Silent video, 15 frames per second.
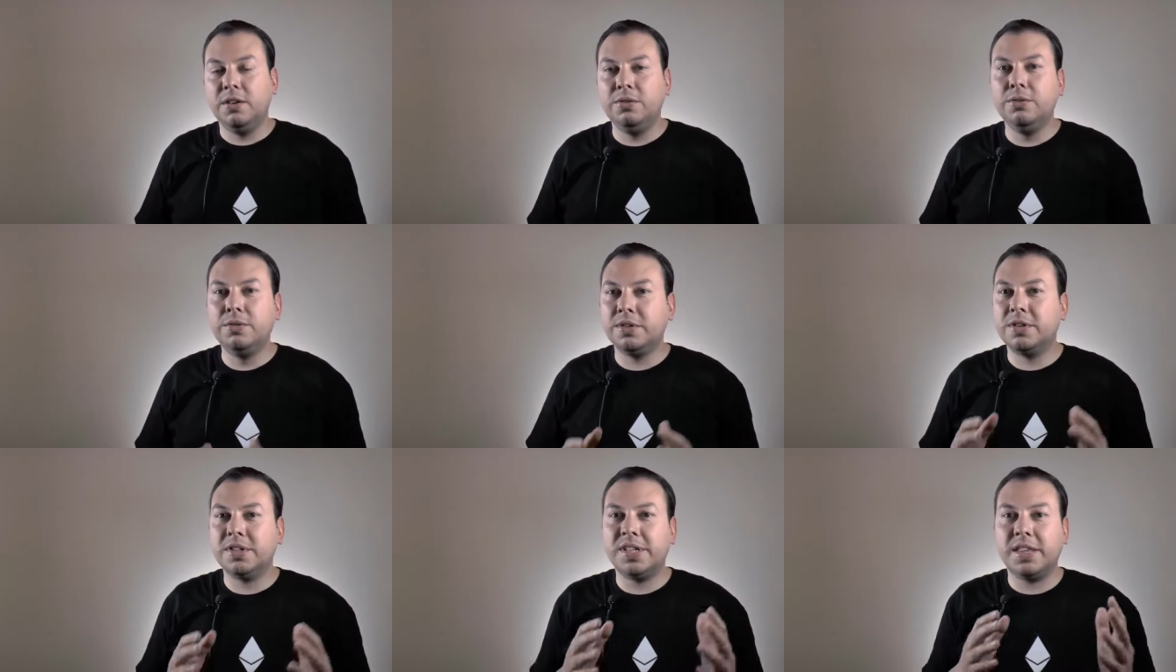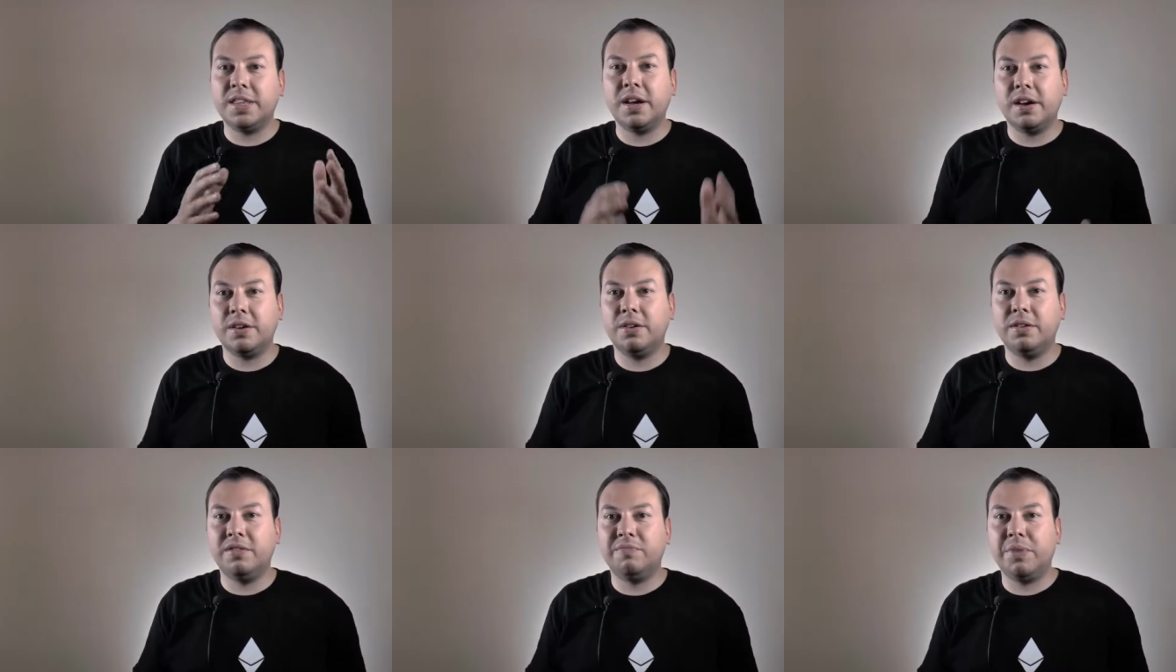Users are
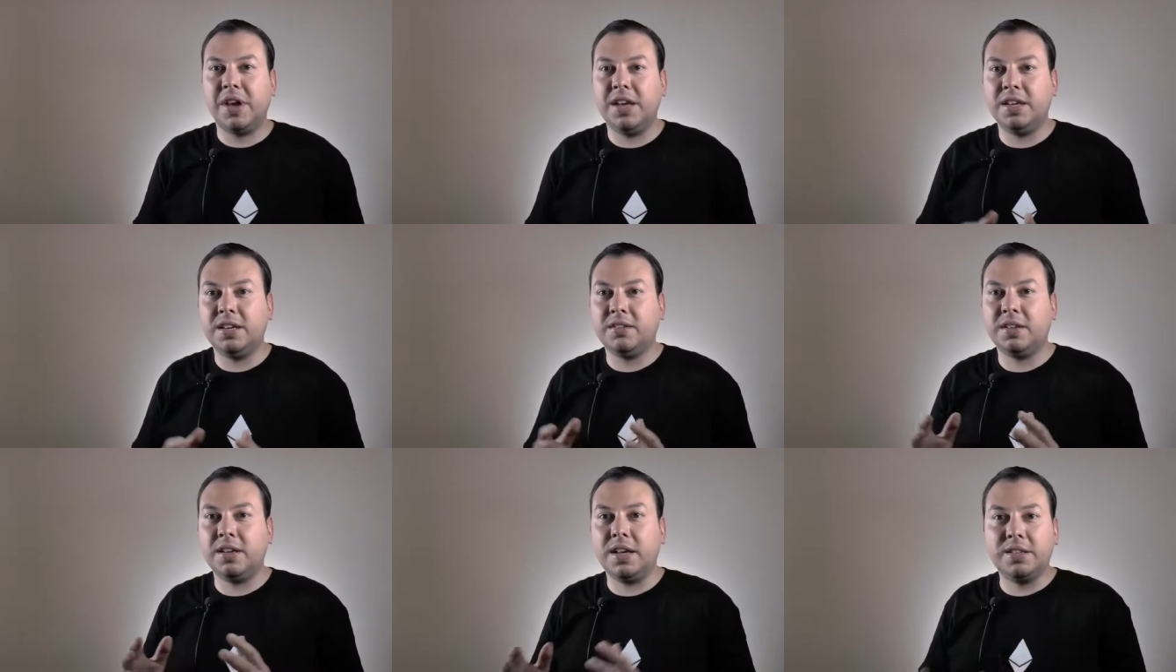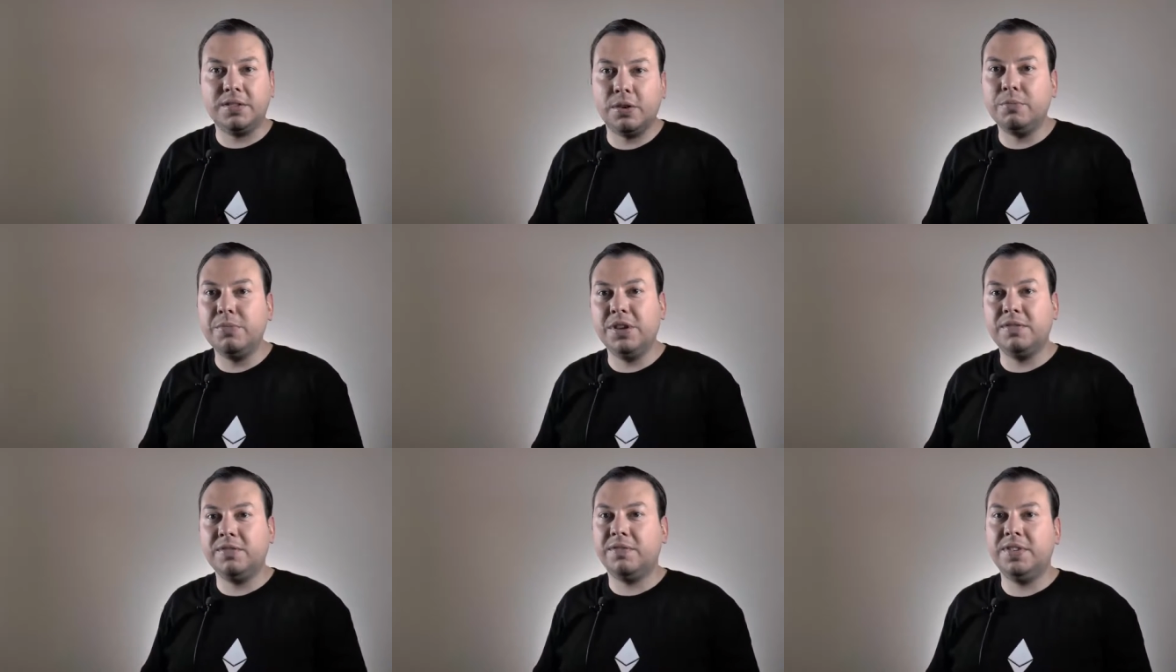tired of paying
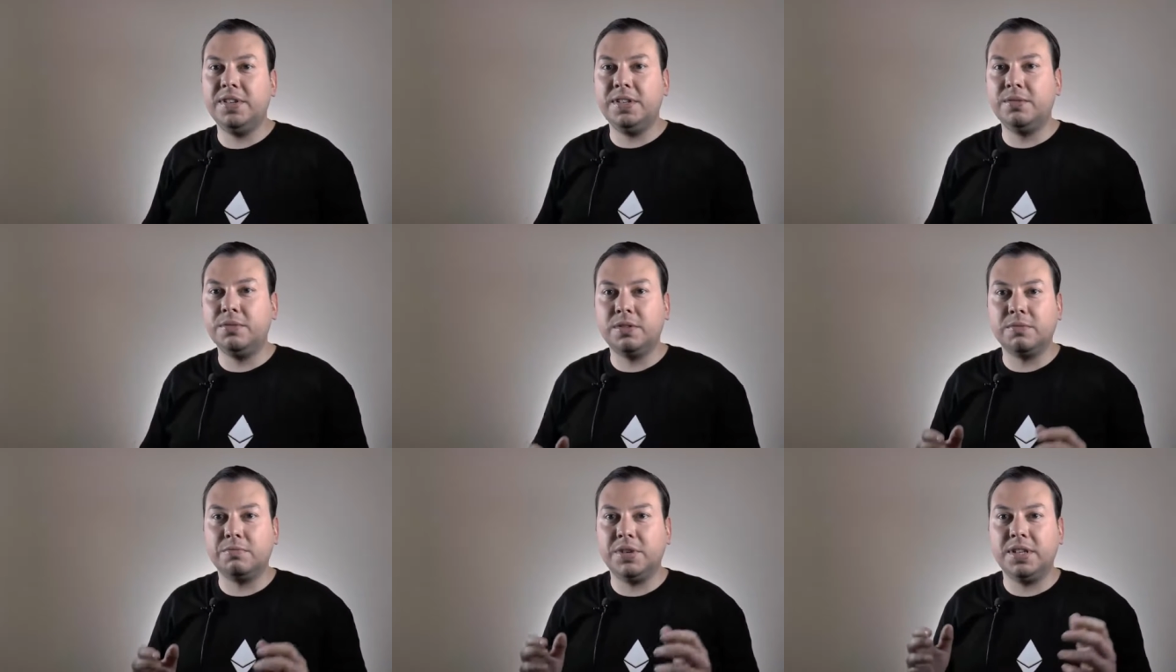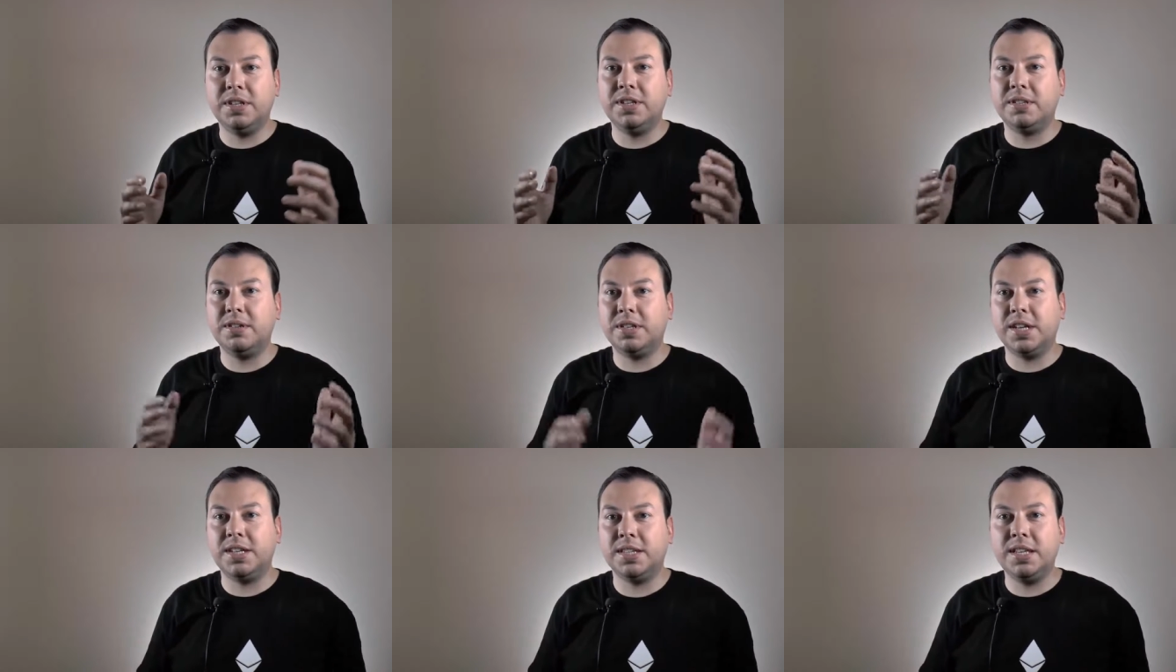exorbitant fees to companies
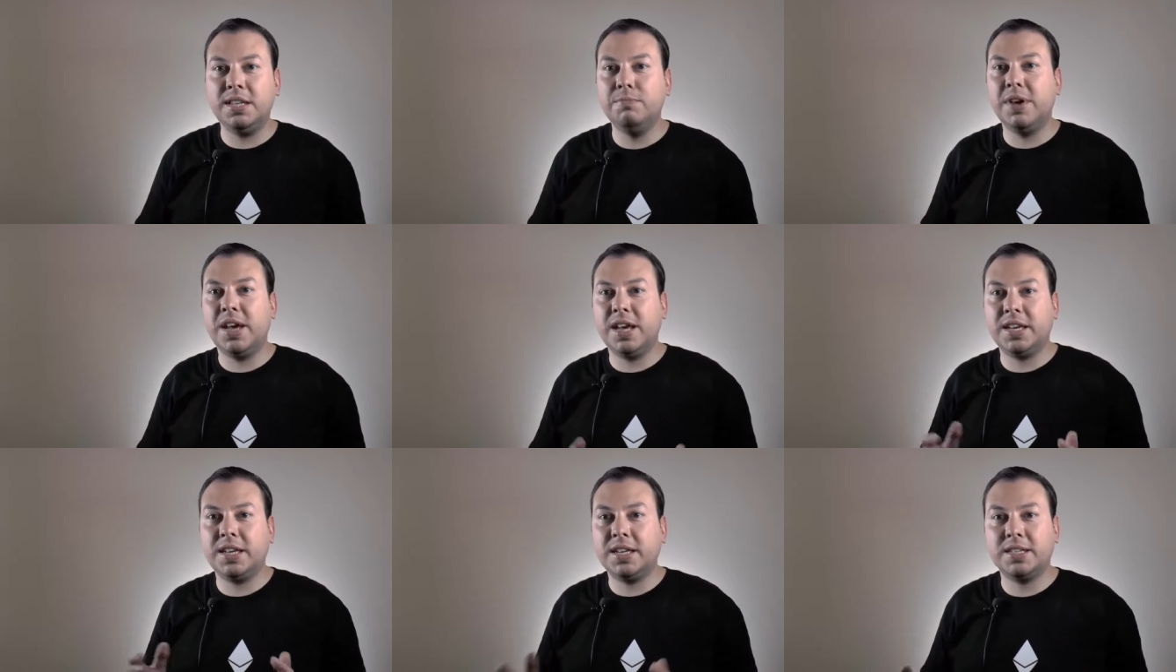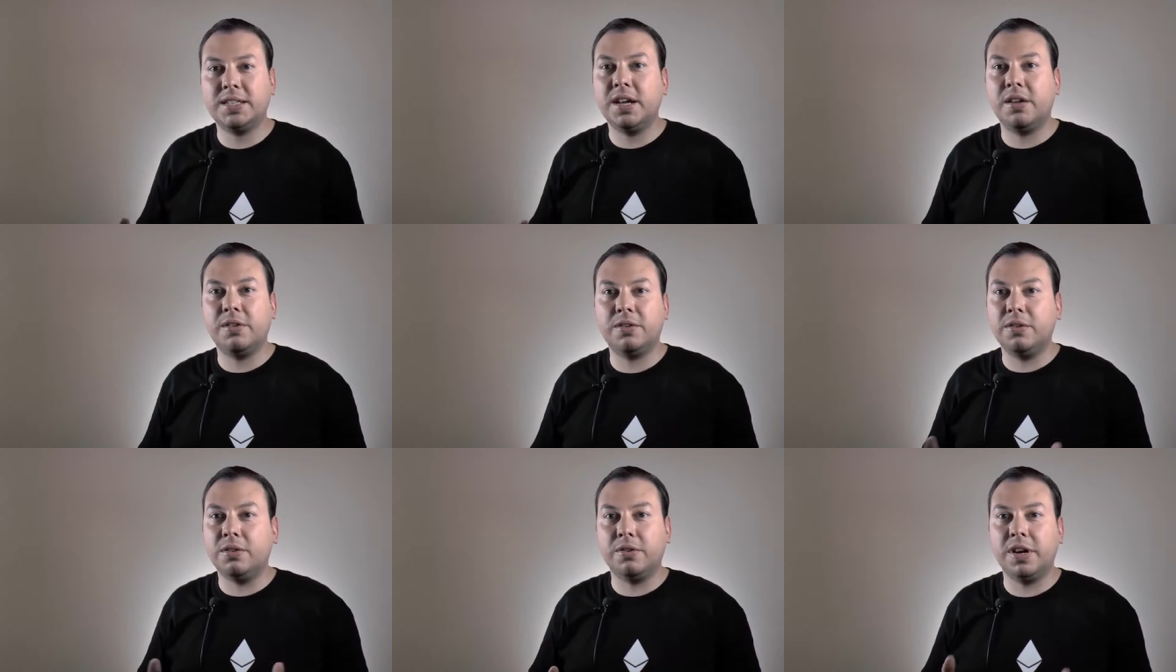such as eBay,
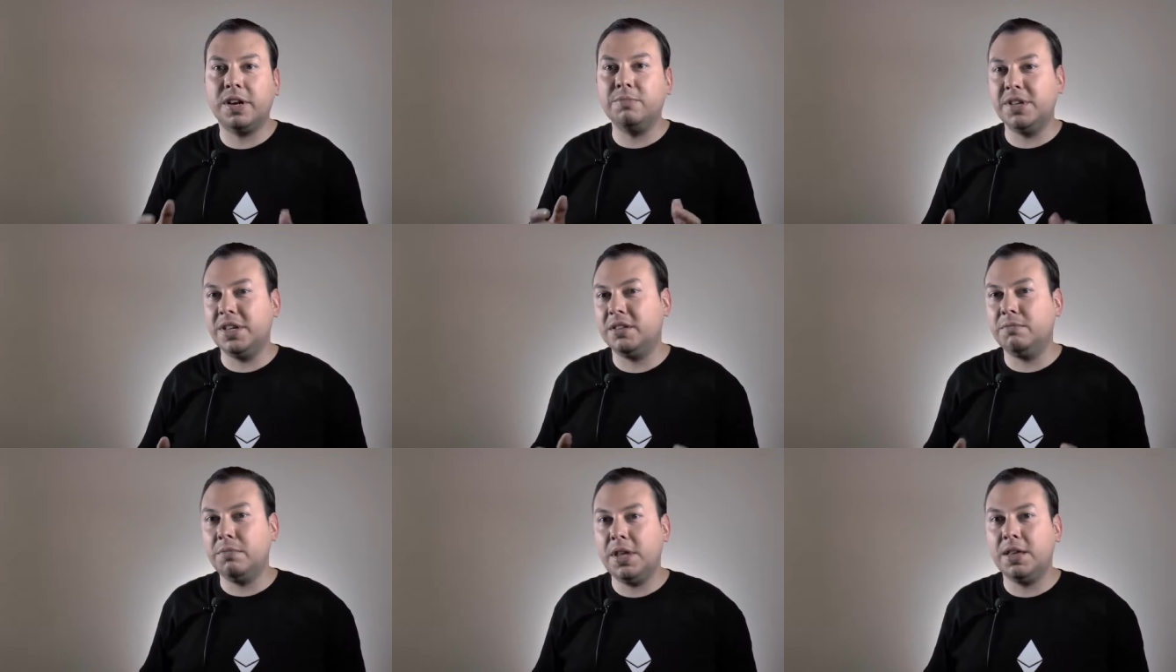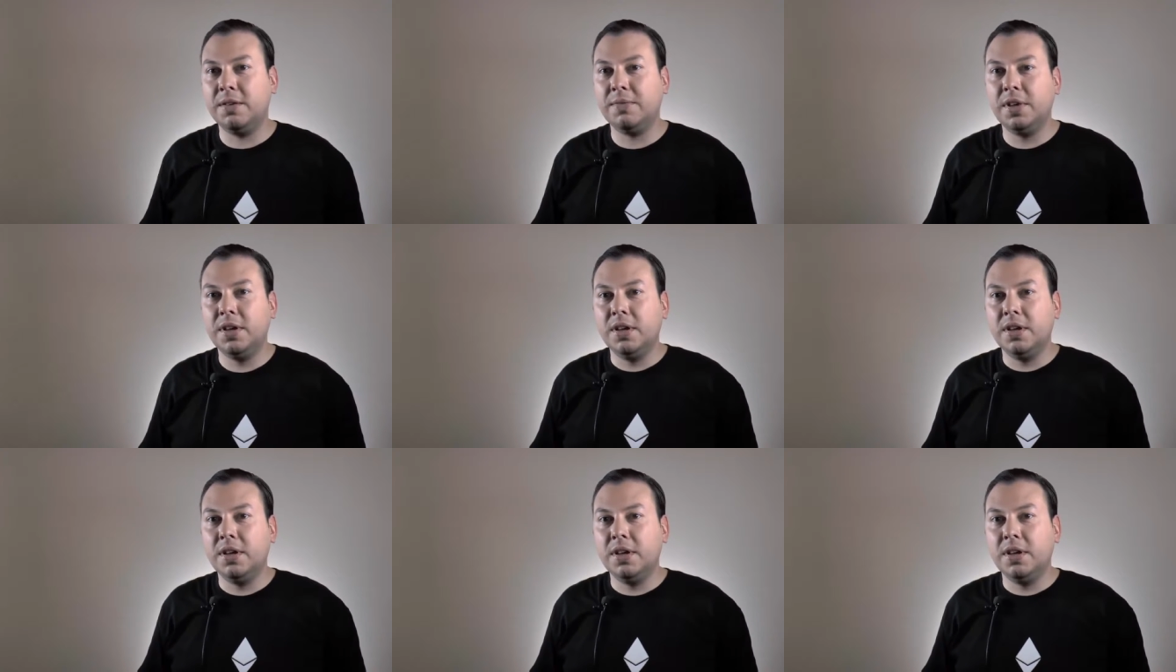Kickstarter, or Airbnb.